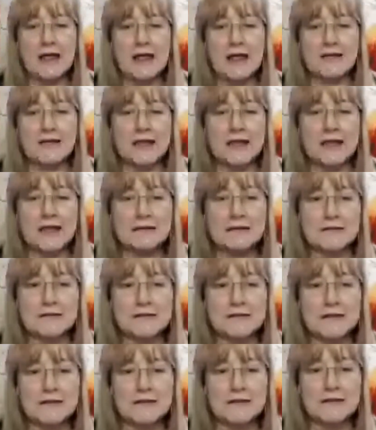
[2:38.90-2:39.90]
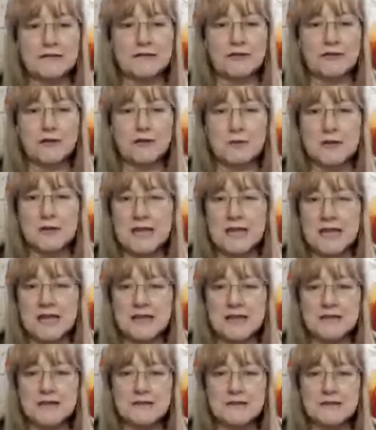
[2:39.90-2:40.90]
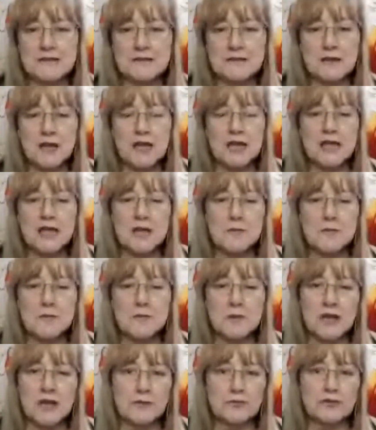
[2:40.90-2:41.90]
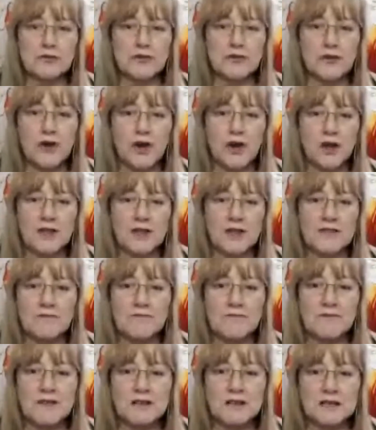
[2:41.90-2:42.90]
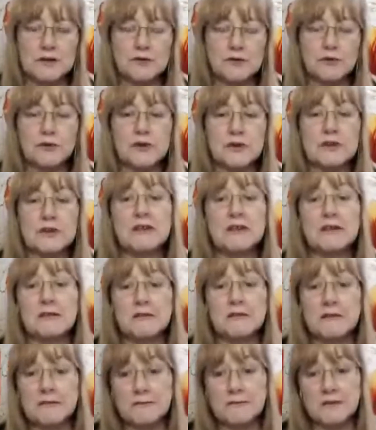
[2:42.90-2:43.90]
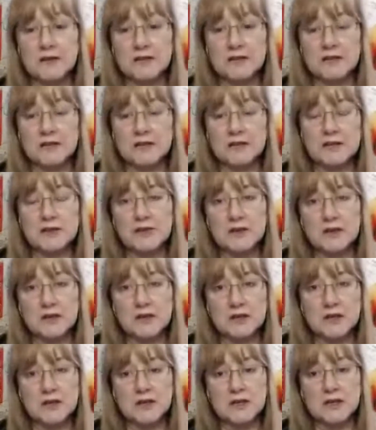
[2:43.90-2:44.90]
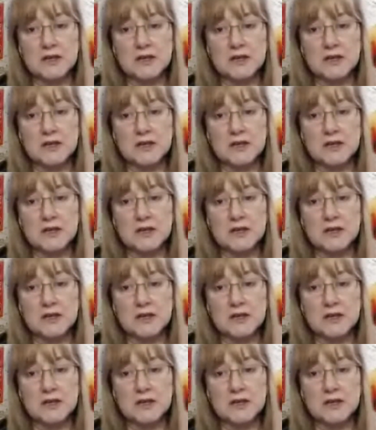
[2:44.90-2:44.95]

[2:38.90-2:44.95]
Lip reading: and then it says too many hits, you might have to try the village or the nearest village